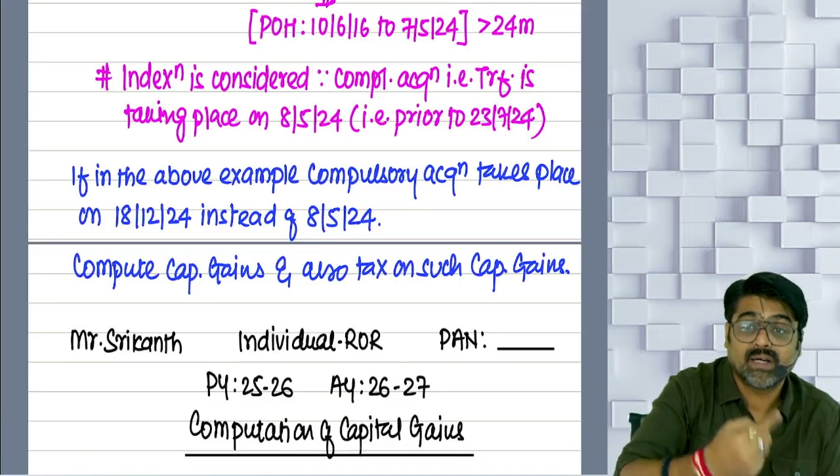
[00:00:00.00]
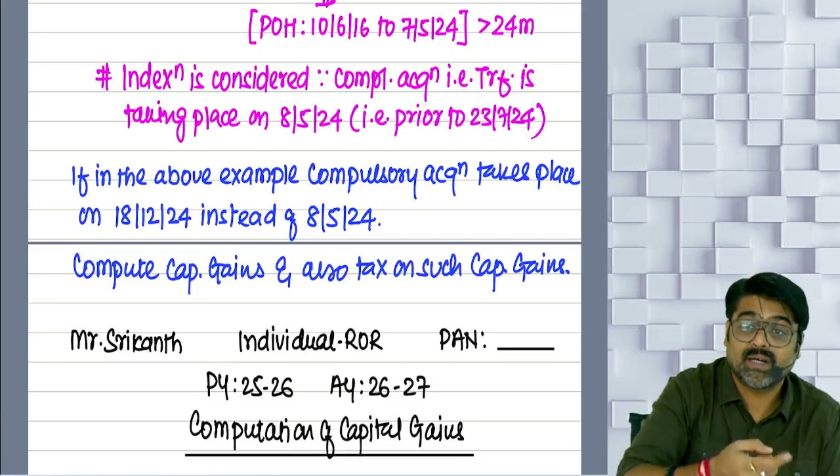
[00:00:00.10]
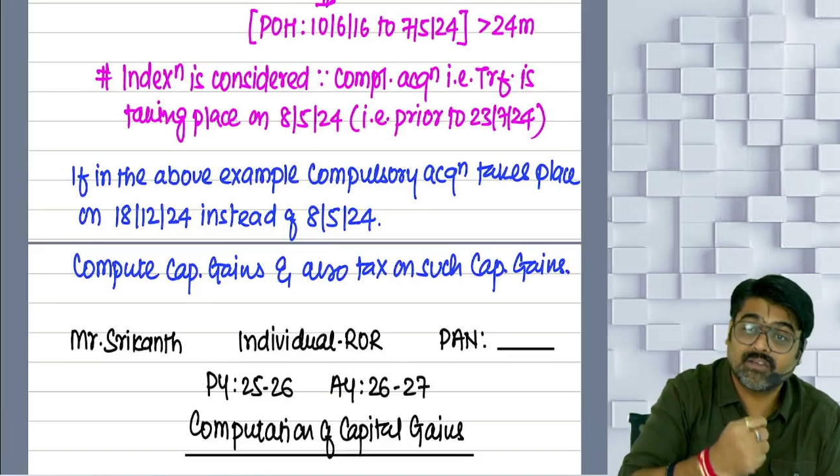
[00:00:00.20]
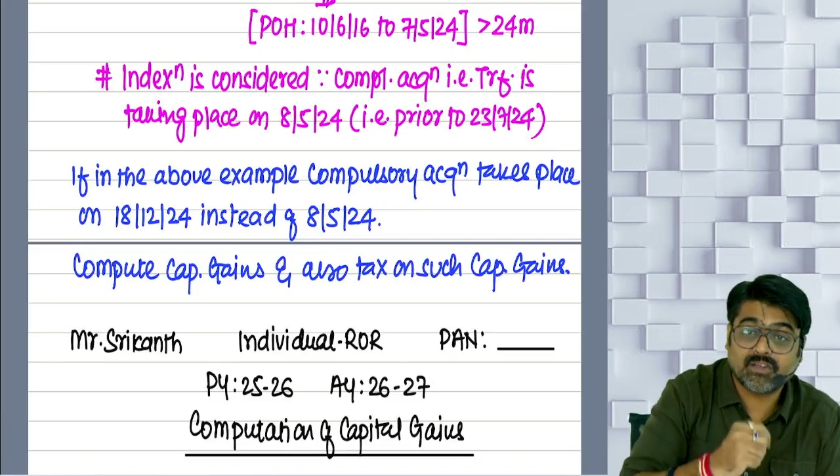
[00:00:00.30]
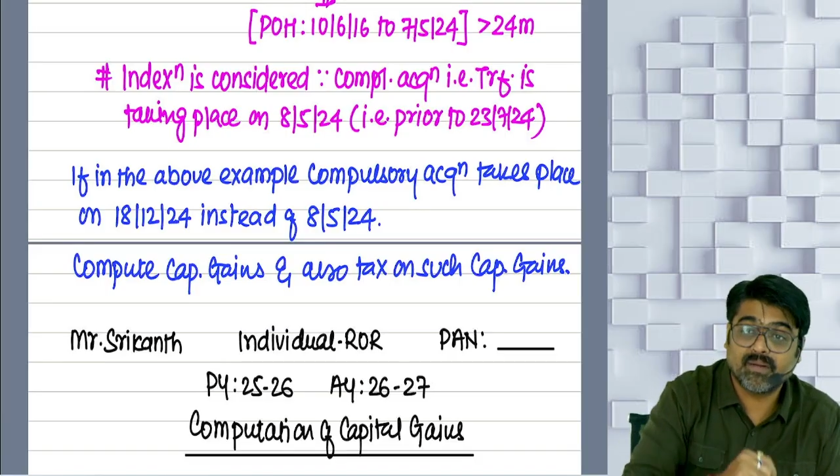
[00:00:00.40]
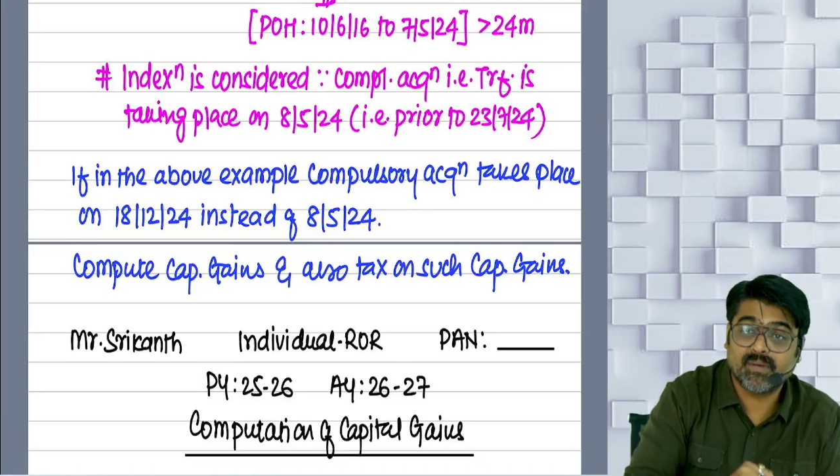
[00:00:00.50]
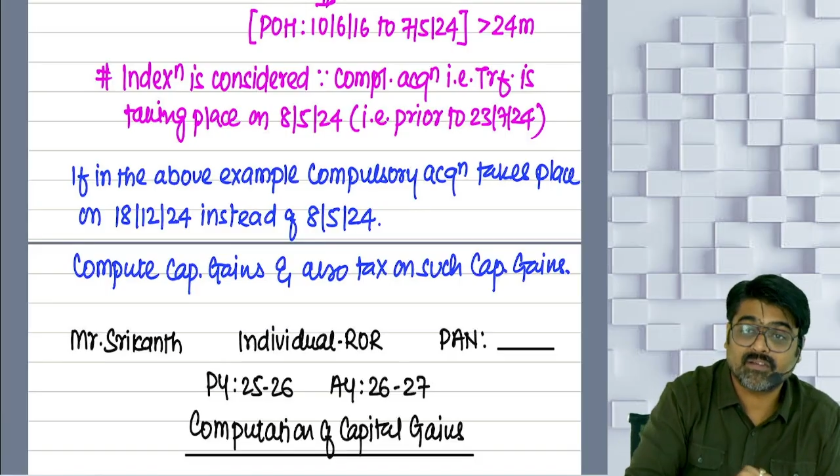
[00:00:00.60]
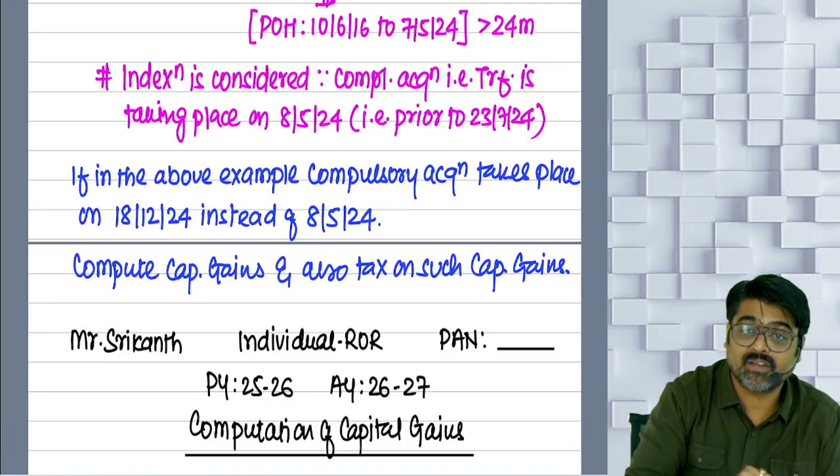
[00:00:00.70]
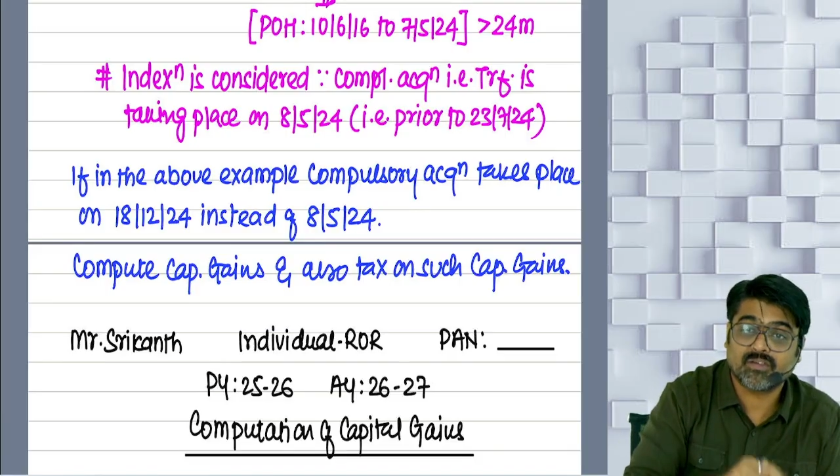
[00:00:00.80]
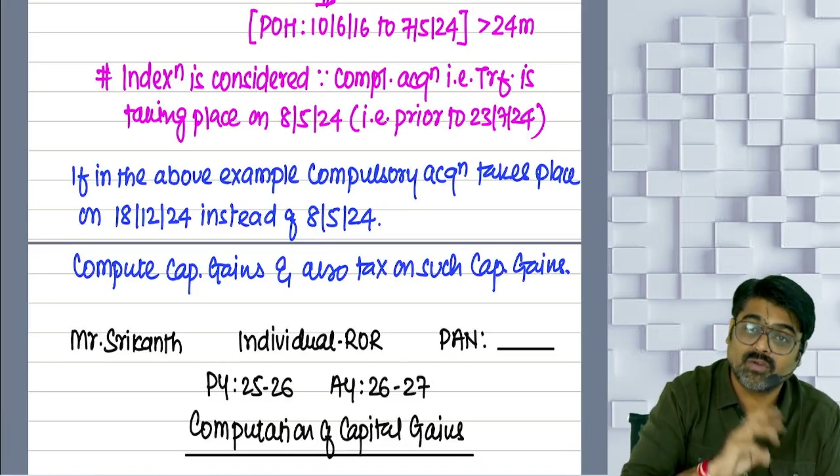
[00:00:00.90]
Receipt
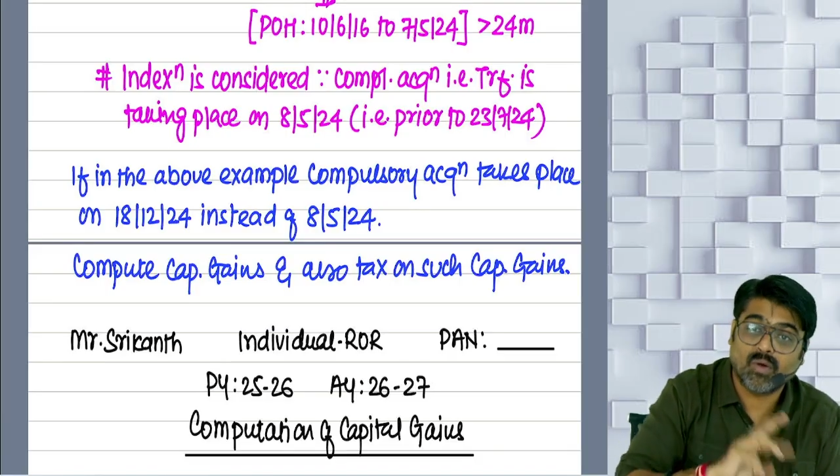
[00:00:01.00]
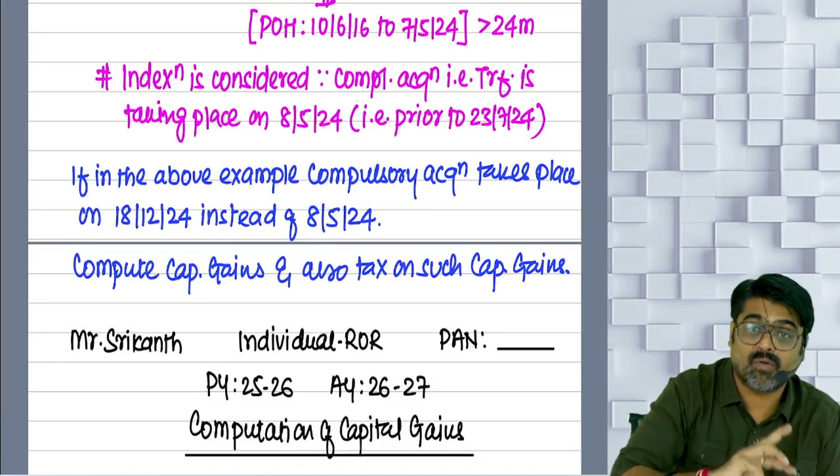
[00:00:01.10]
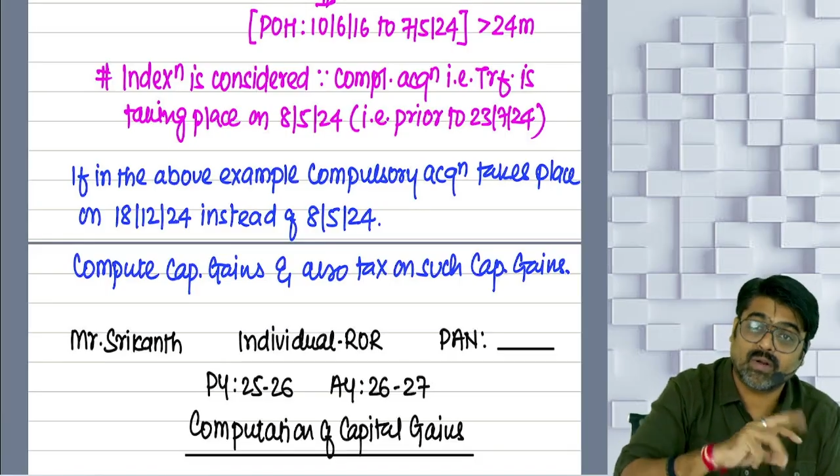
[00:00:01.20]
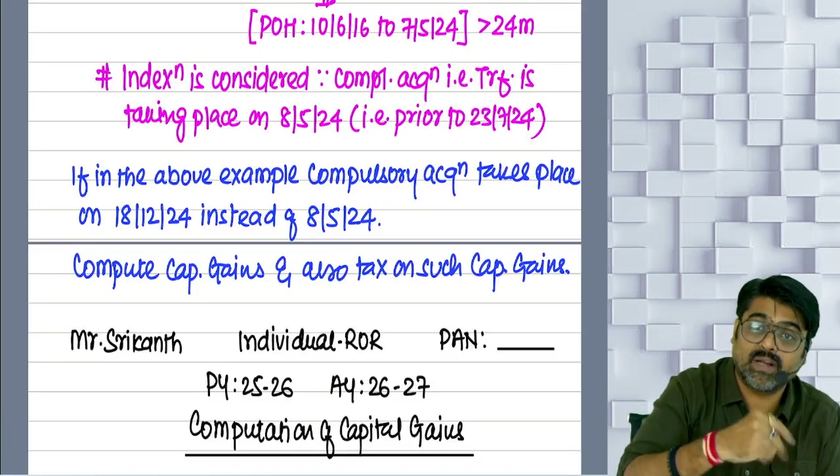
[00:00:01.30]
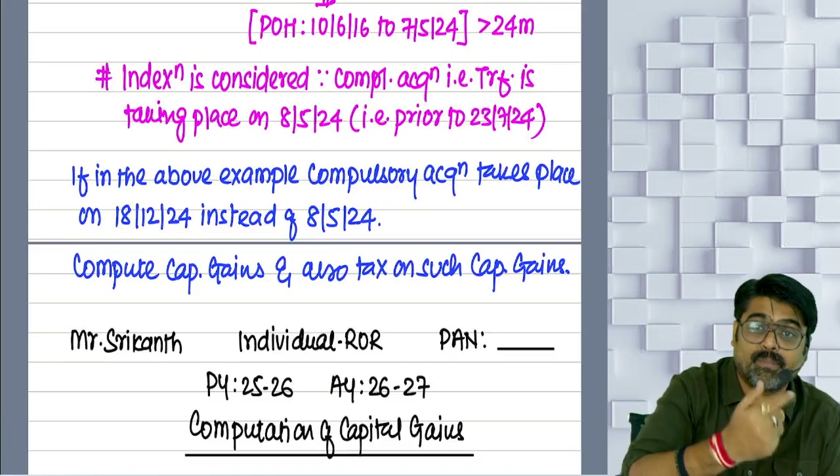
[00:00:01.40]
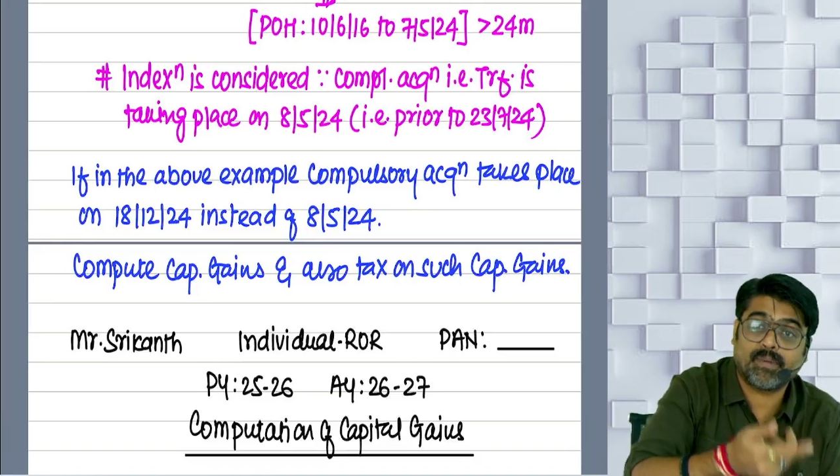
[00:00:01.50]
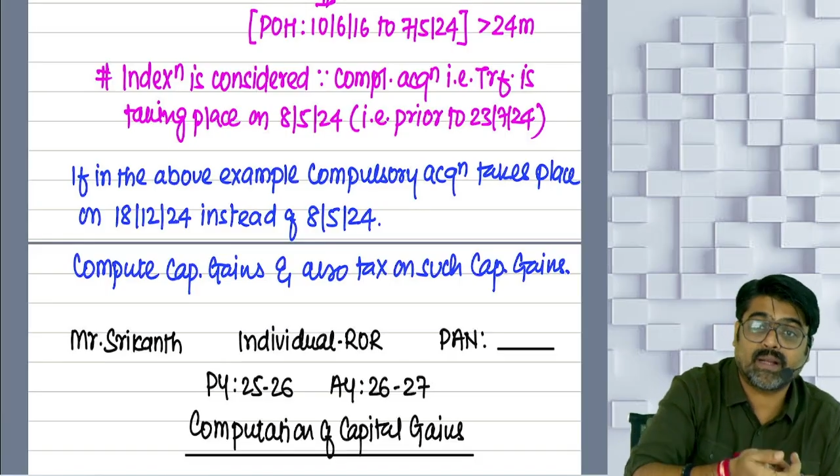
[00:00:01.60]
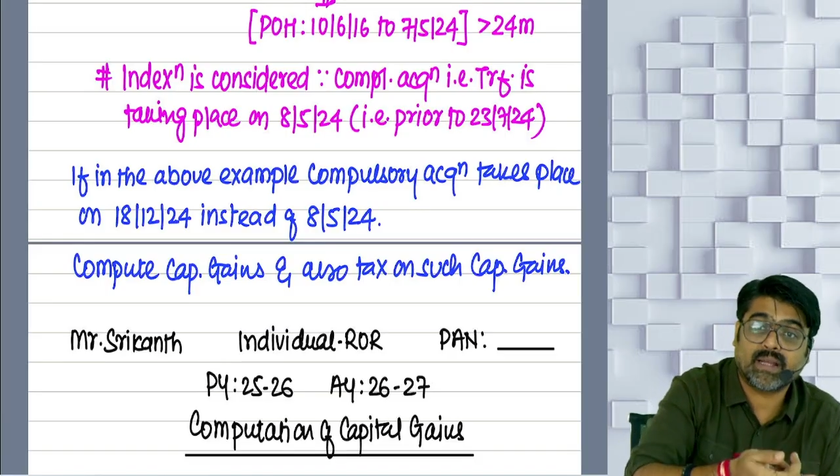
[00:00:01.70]
basis. You have already paid